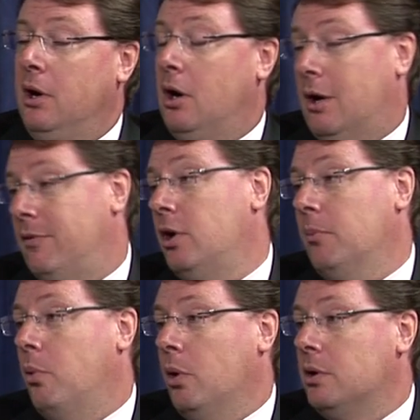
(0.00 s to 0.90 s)
are very
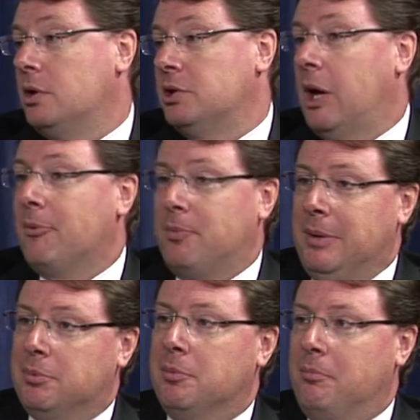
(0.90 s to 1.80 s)
important, because it helps
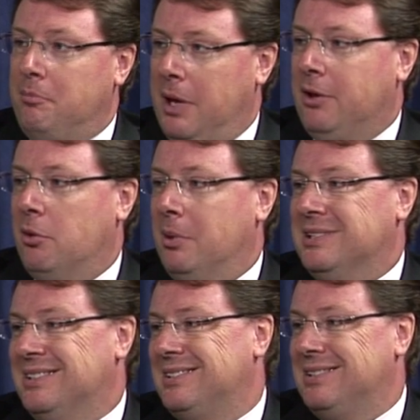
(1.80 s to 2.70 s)
people make their
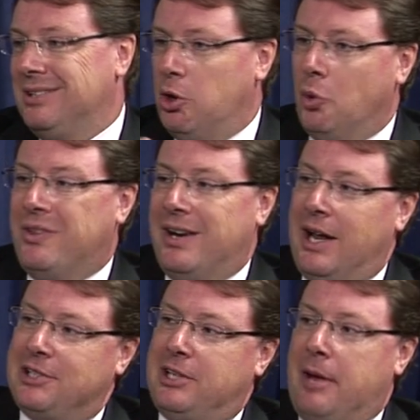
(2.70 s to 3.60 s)
business go to the
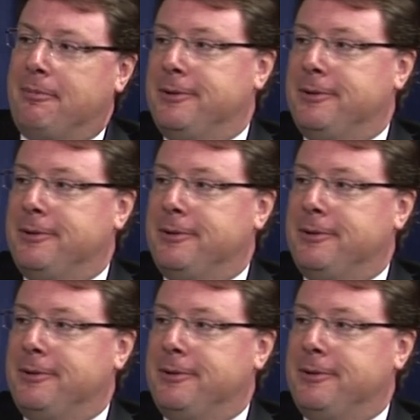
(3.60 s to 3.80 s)
next step.